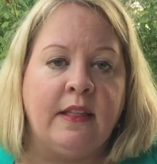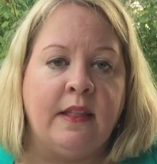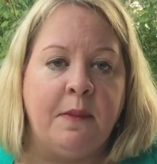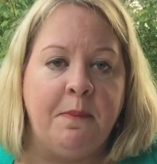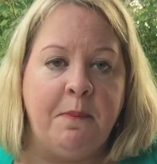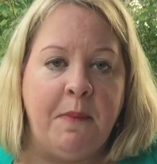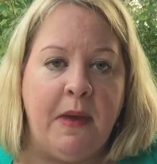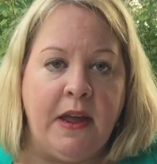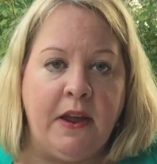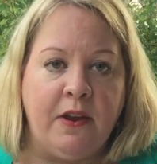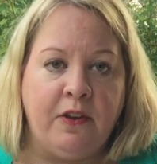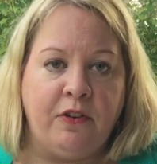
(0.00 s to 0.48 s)
to
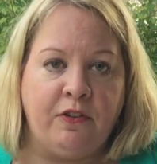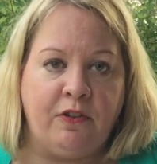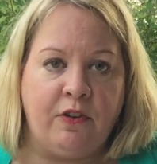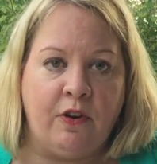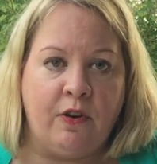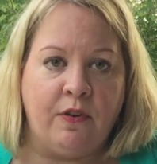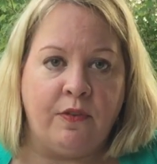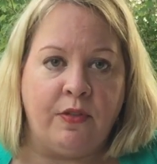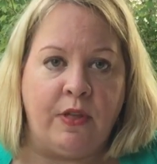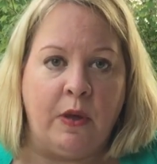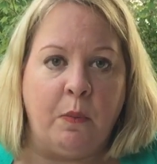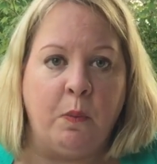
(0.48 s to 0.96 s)
make
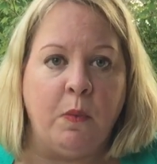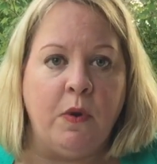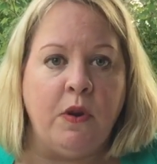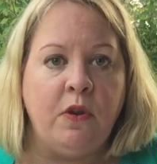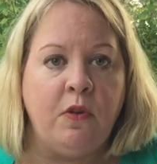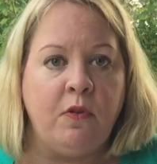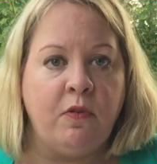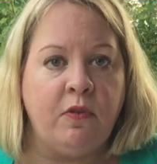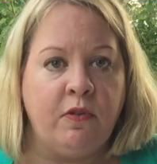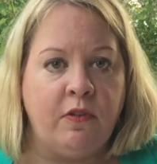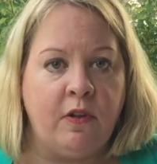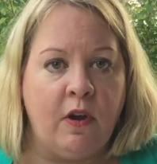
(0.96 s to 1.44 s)
sure that when
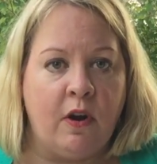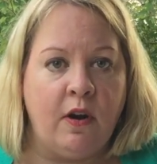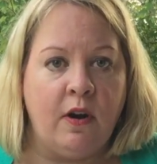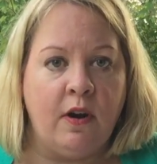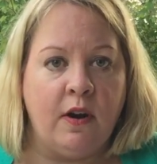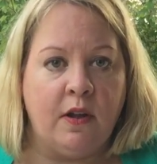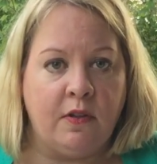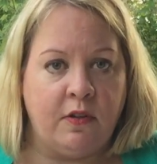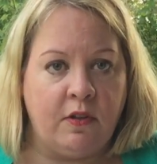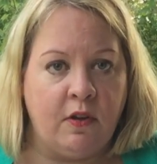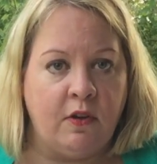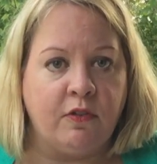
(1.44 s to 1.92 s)
you start
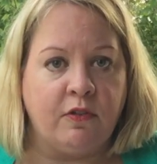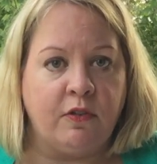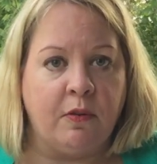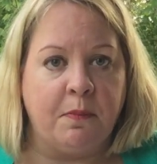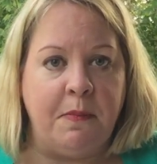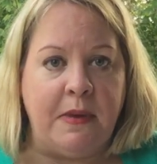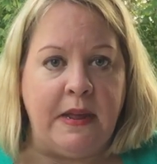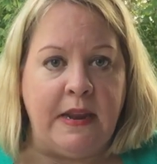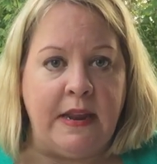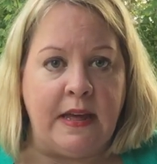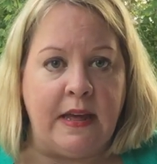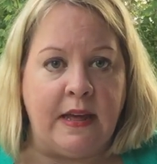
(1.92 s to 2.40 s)
a social
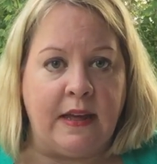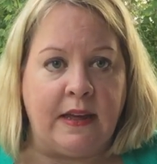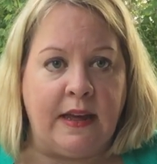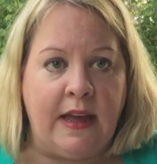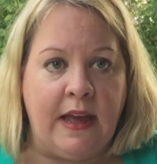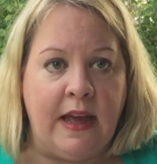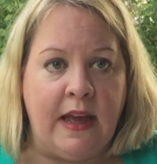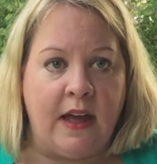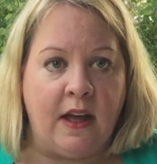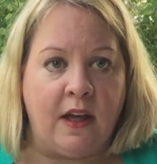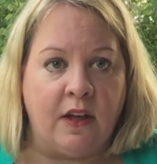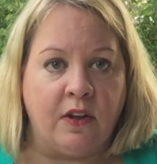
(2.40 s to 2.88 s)
media
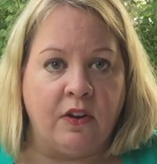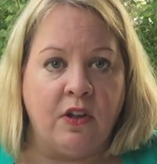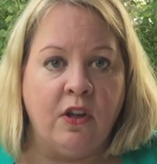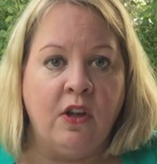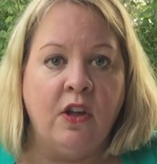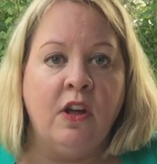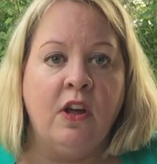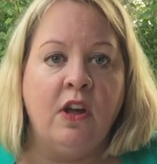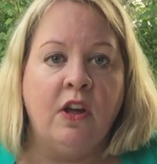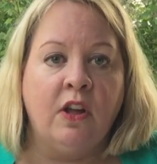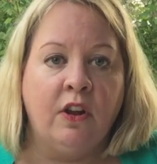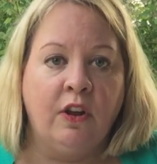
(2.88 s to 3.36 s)
account,
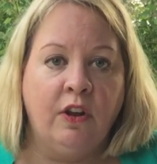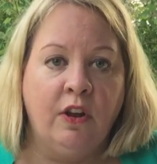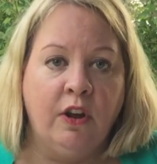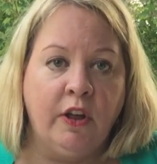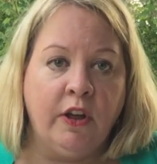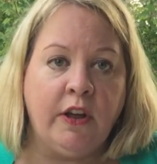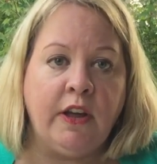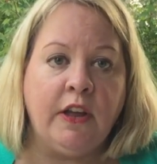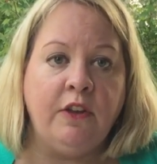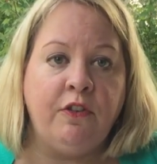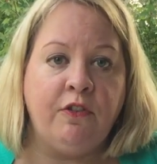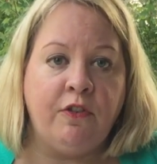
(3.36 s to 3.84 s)

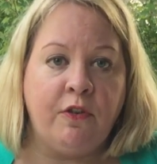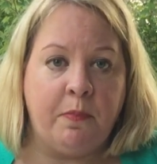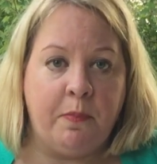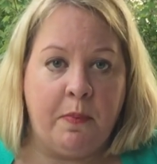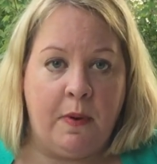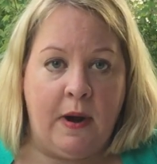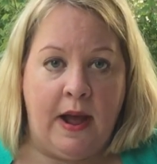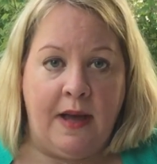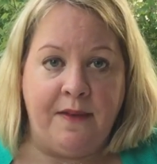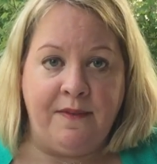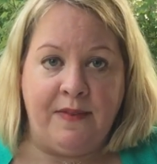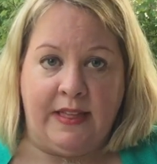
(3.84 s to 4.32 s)
look at your
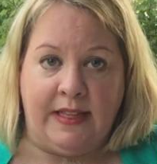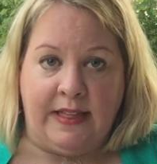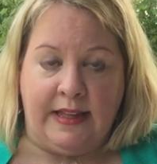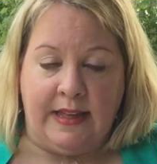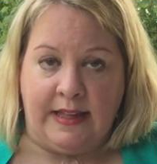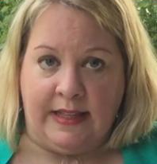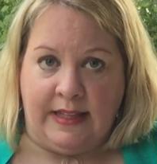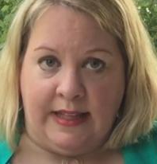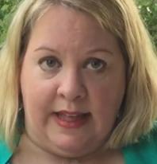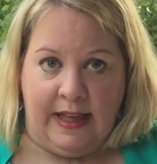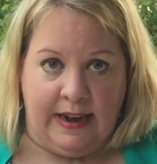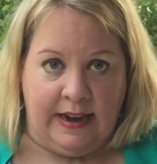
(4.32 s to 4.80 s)
privacy
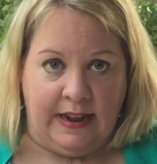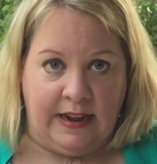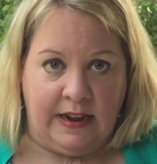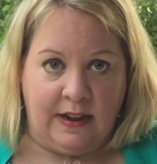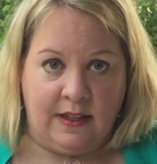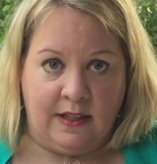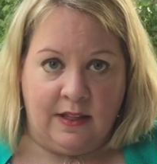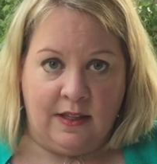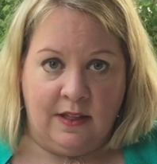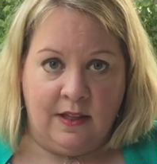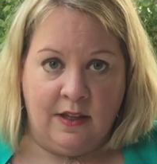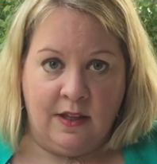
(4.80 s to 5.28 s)

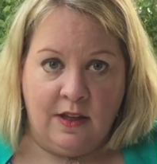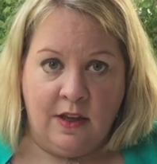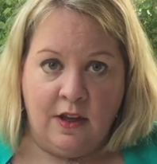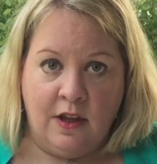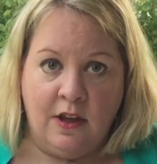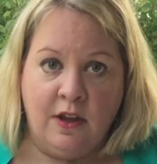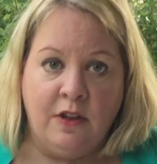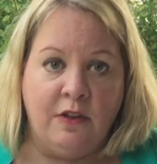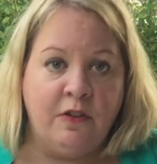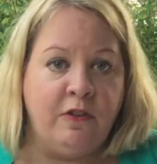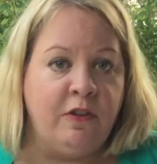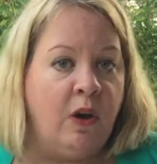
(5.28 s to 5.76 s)
settings.
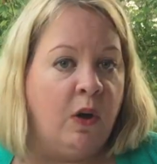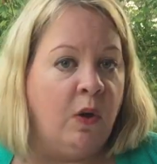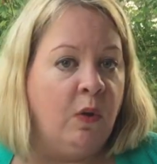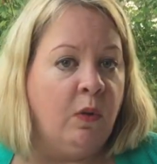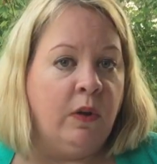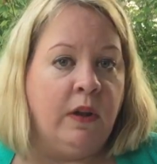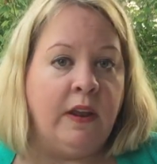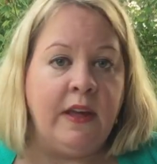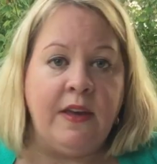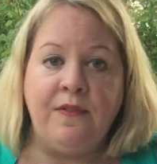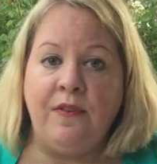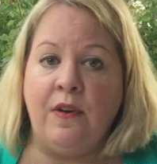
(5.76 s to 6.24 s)

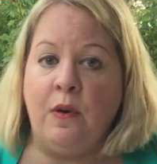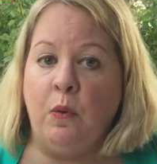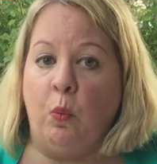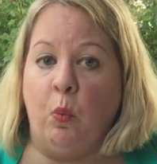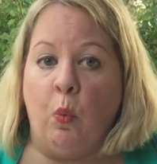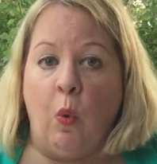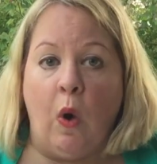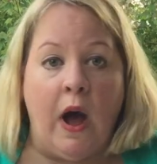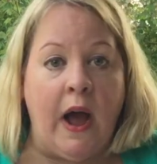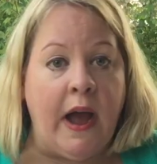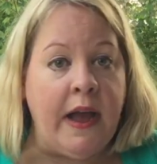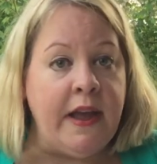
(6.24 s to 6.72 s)
Don't leave it
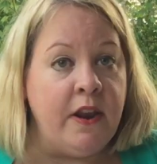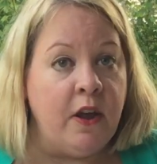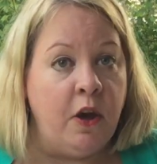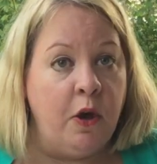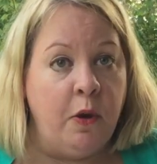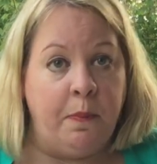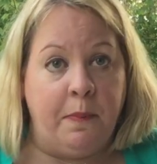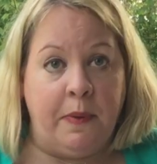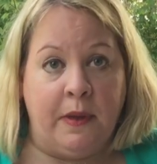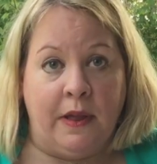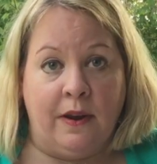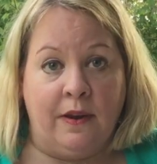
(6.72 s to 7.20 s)
wide
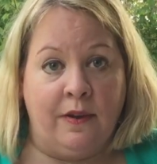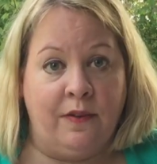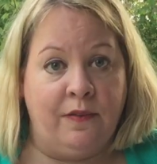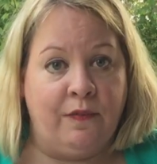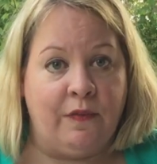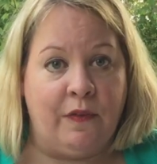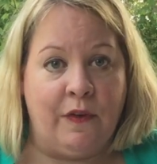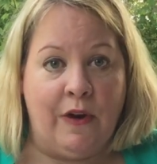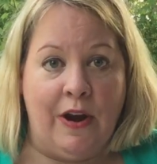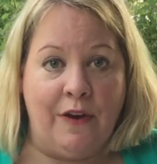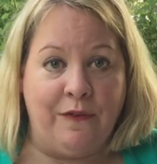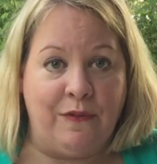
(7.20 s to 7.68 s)
open
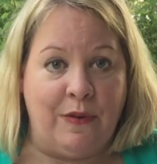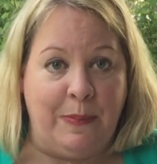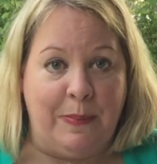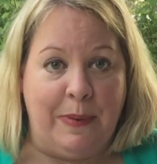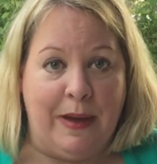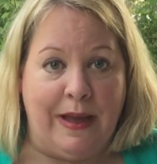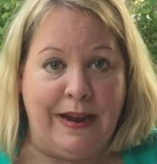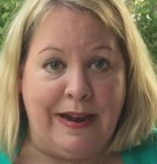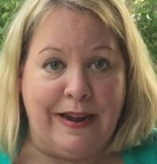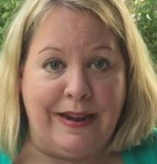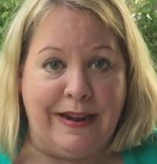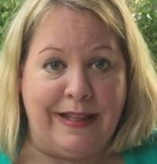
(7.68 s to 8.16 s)
for
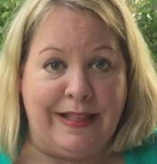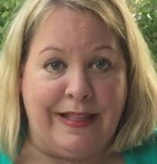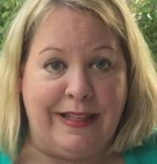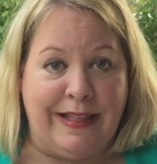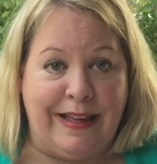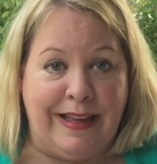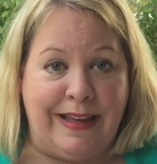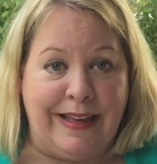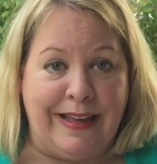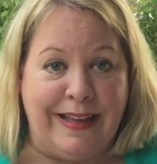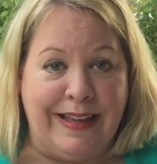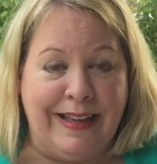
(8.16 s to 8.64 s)
everybody to
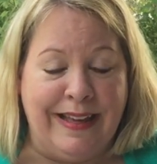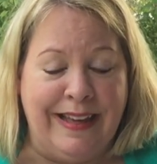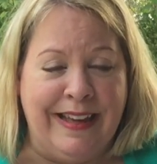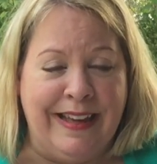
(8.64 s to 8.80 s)
see.